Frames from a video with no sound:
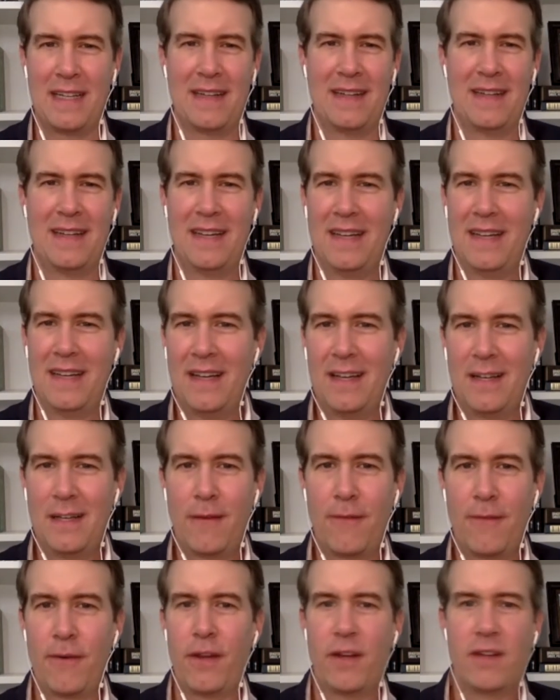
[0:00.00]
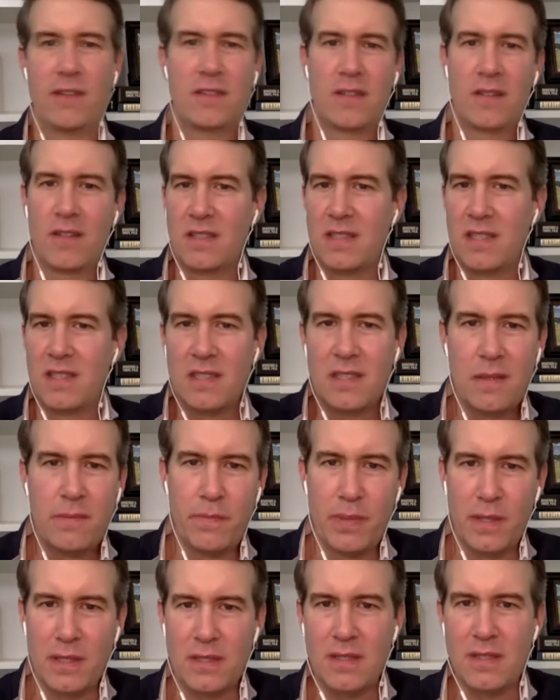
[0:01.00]
And, you know, for those that are existing
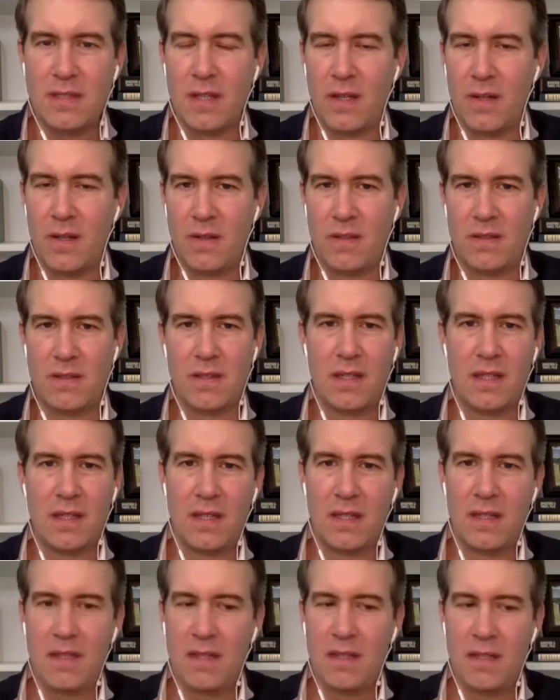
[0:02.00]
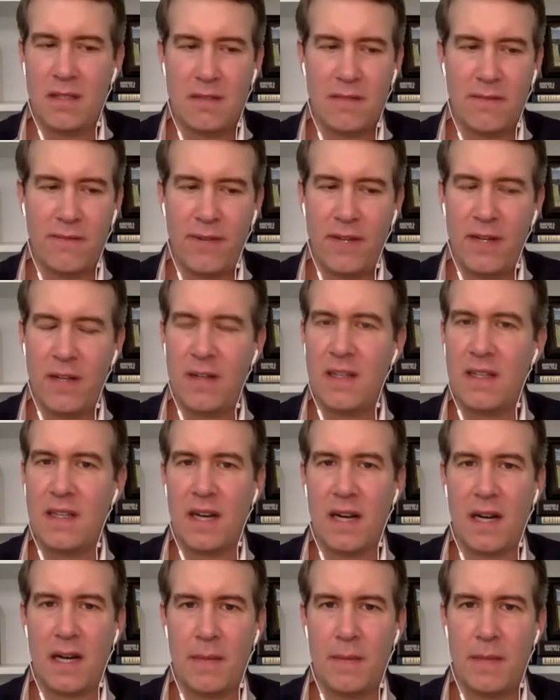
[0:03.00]
business owners, it is very
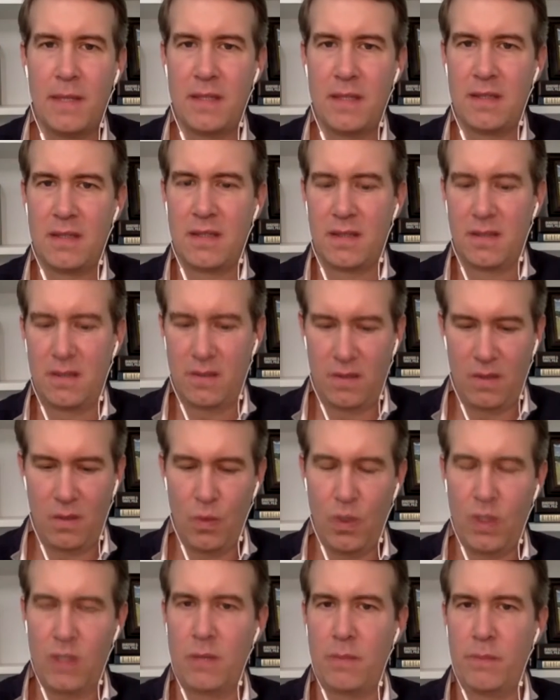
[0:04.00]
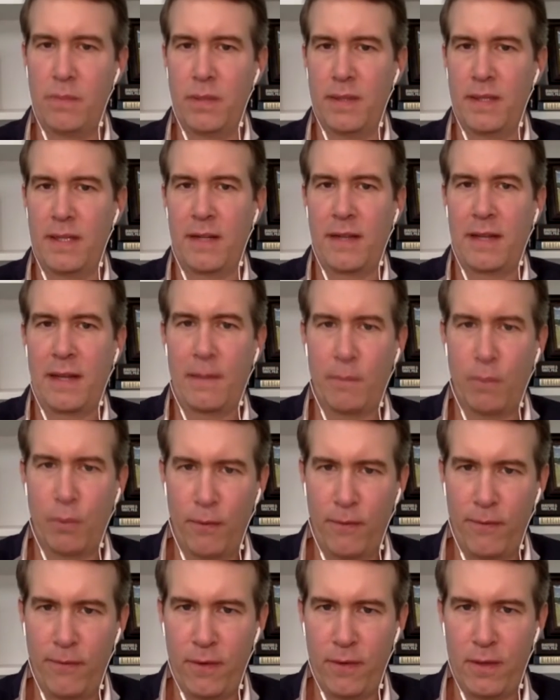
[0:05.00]
common to, you know, want to build out that
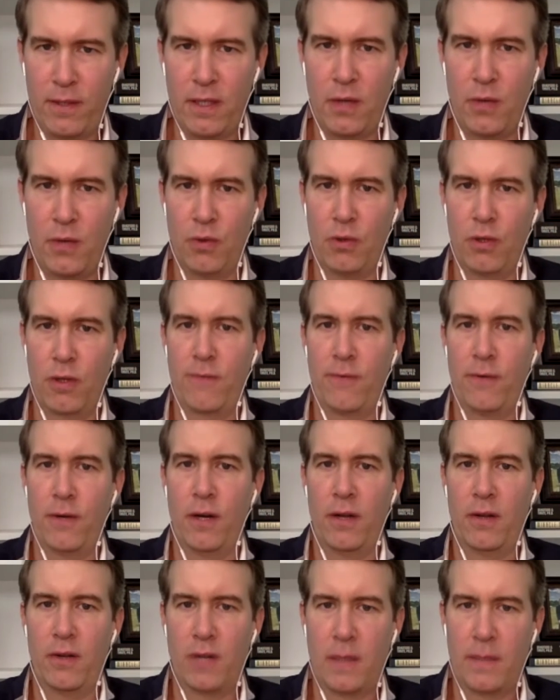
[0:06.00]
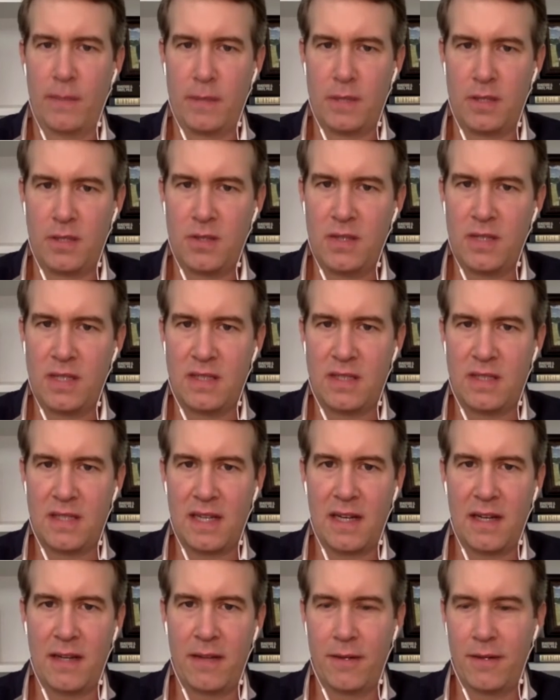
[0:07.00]
portfolio and look for other opportunities to
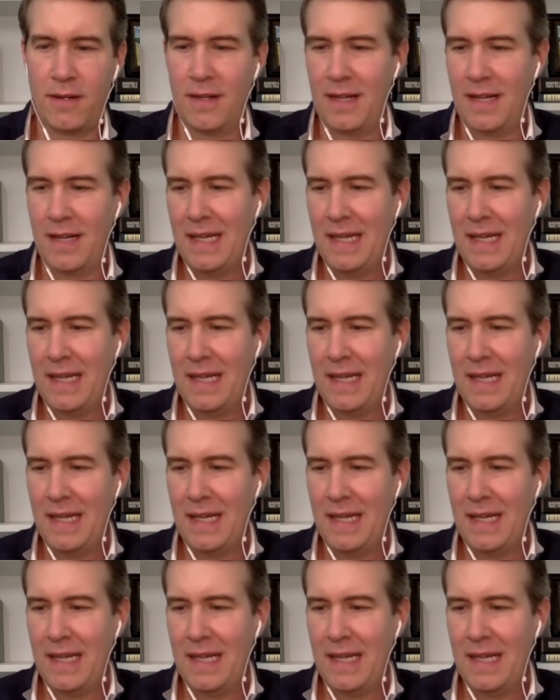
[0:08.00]
either